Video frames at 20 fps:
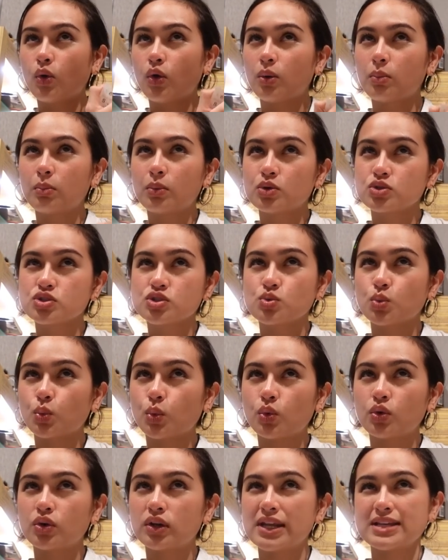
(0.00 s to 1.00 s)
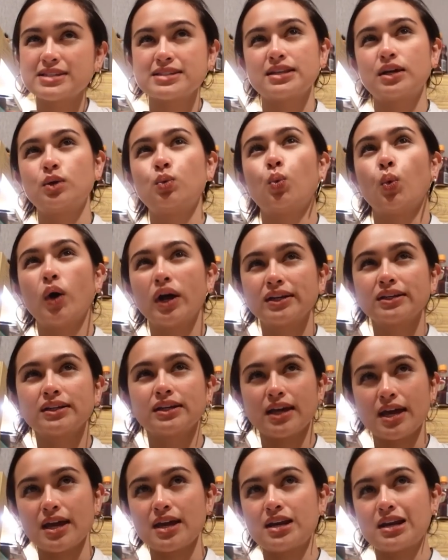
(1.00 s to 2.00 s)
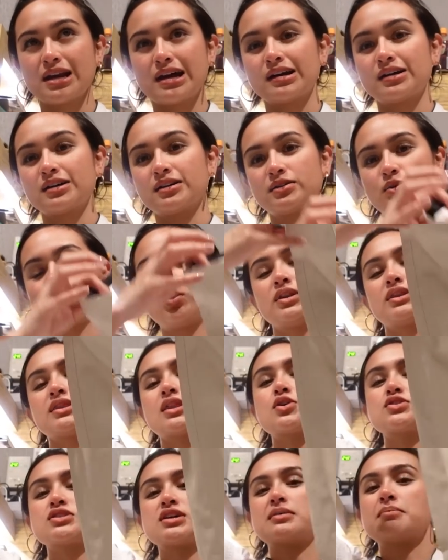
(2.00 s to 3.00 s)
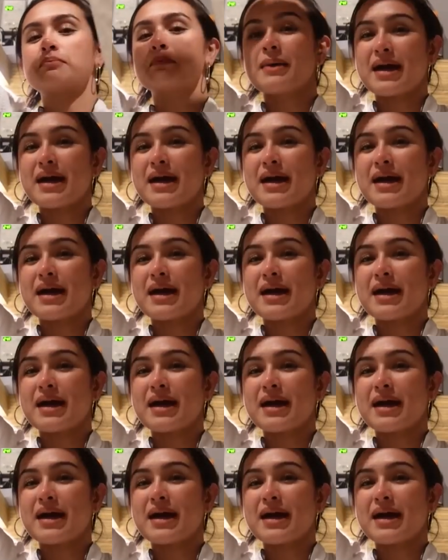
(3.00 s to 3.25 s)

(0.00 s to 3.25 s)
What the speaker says: almost less than 1K lang. 1,000